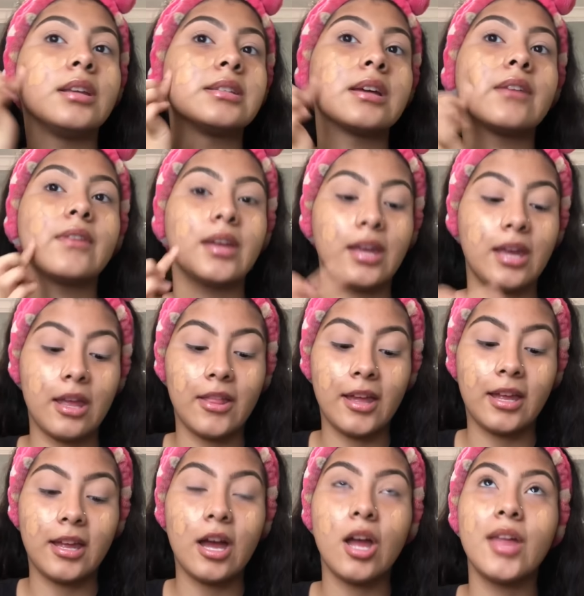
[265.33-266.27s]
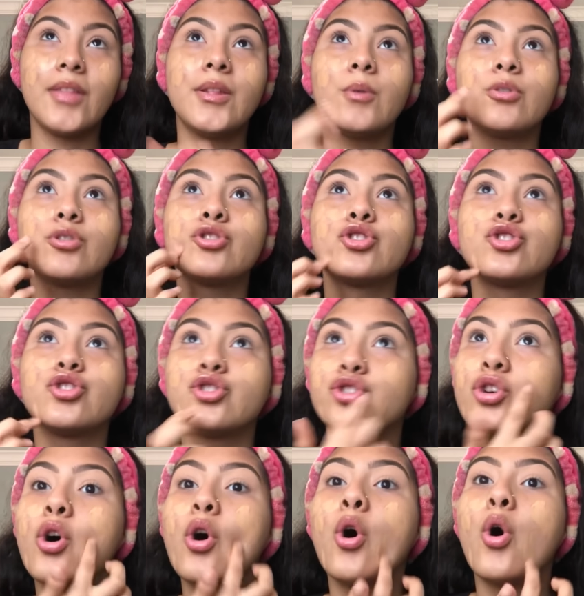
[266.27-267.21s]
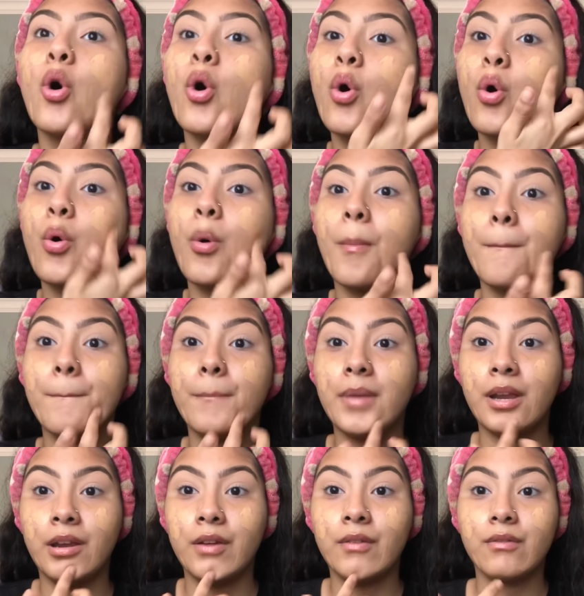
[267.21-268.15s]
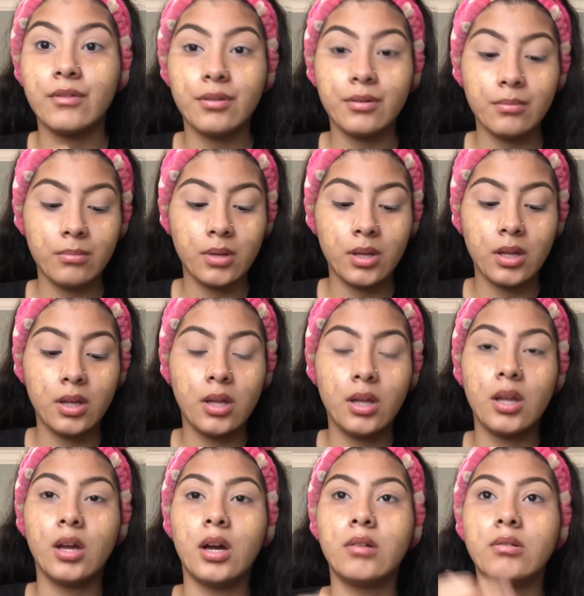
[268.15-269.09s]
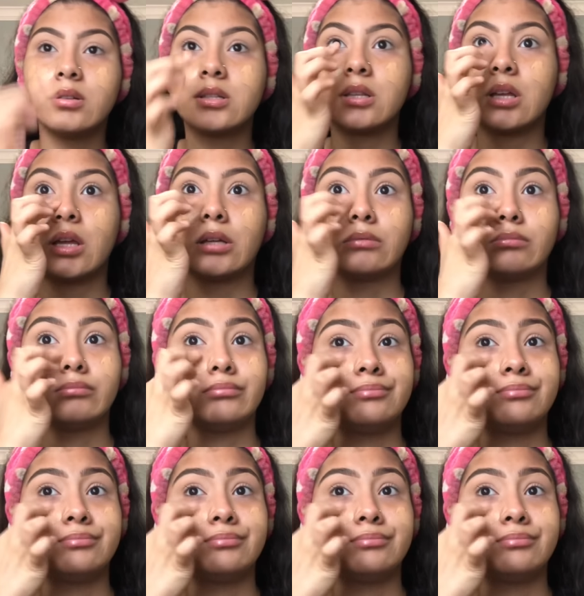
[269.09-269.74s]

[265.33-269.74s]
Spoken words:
Y sabe que, there were so many of them. I was like,